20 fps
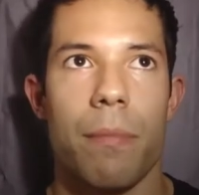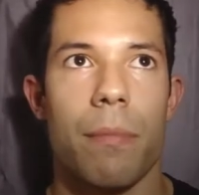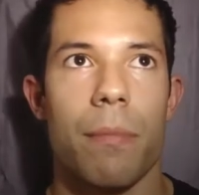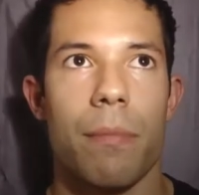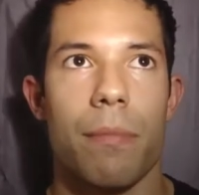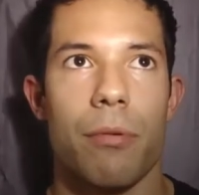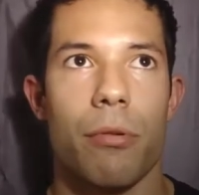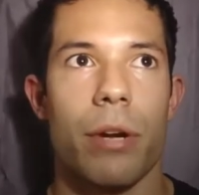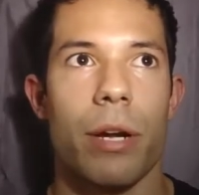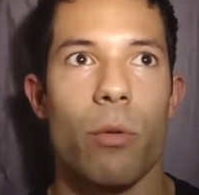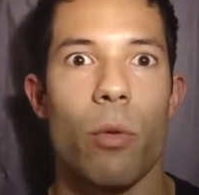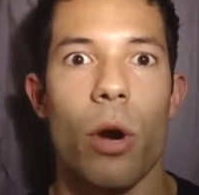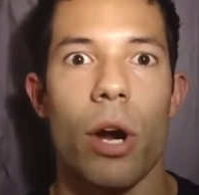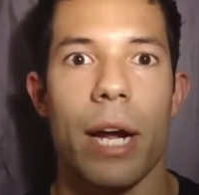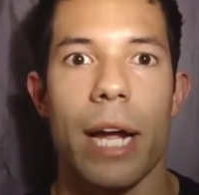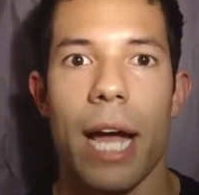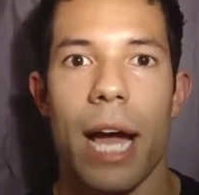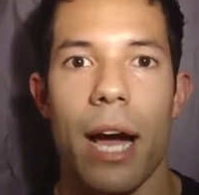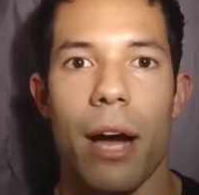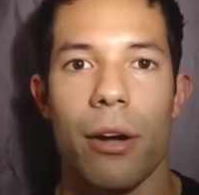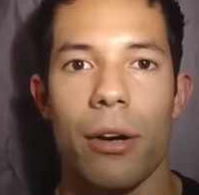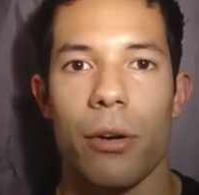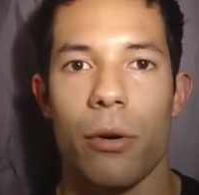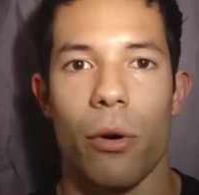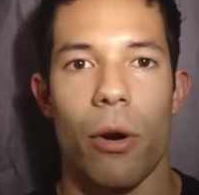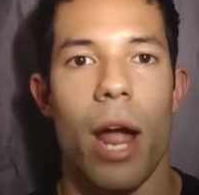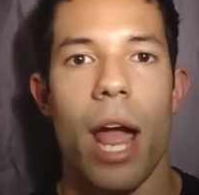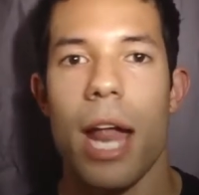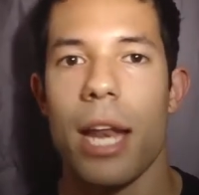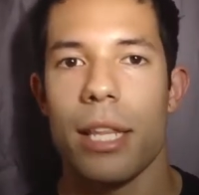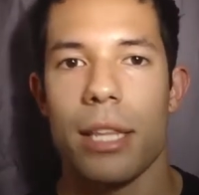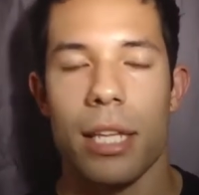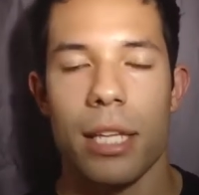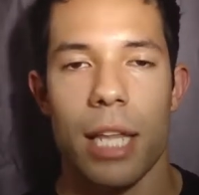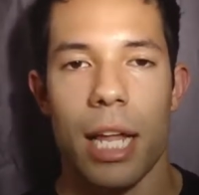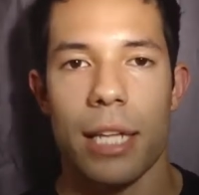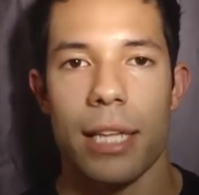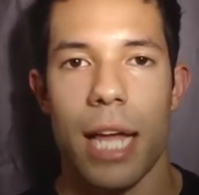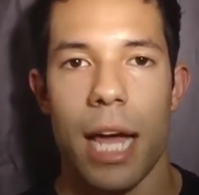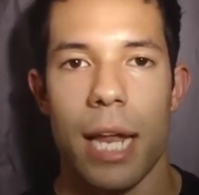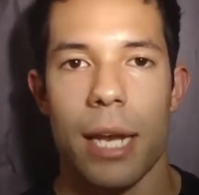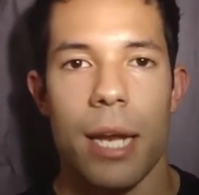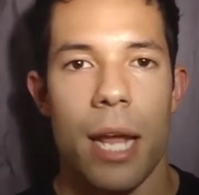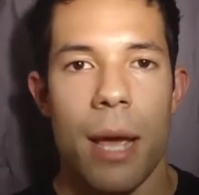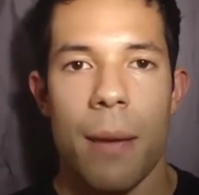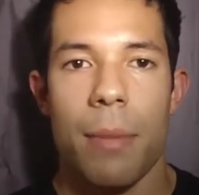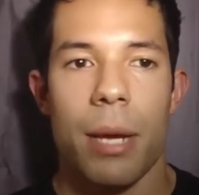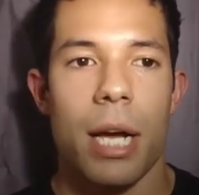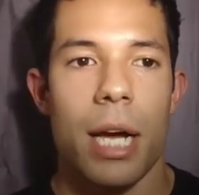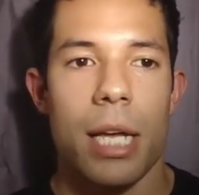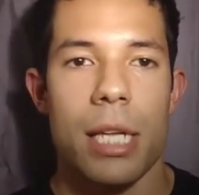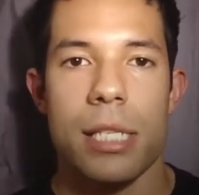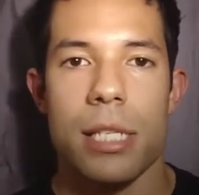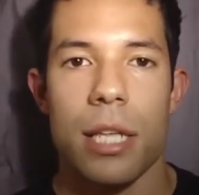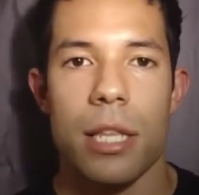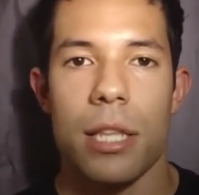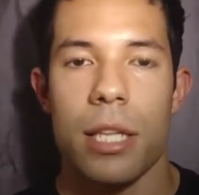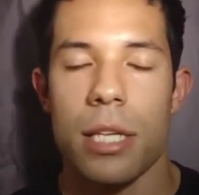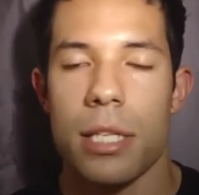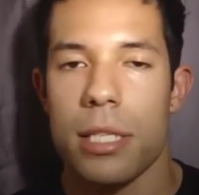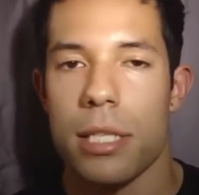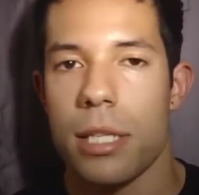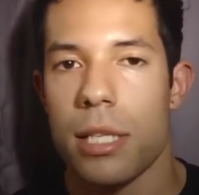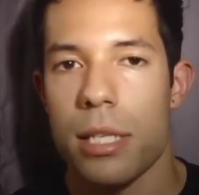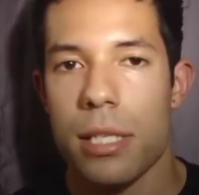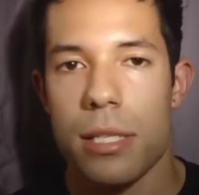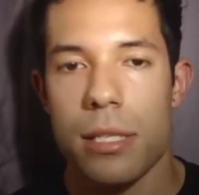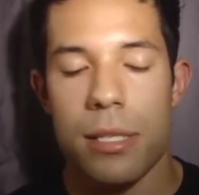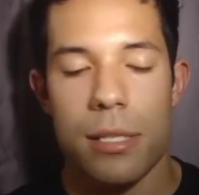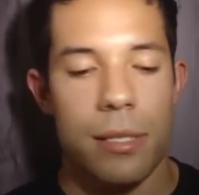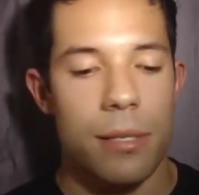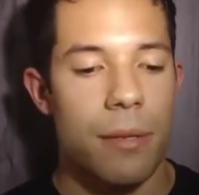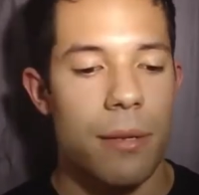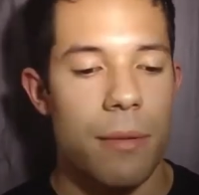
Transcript: pre-workout or anything like that, because these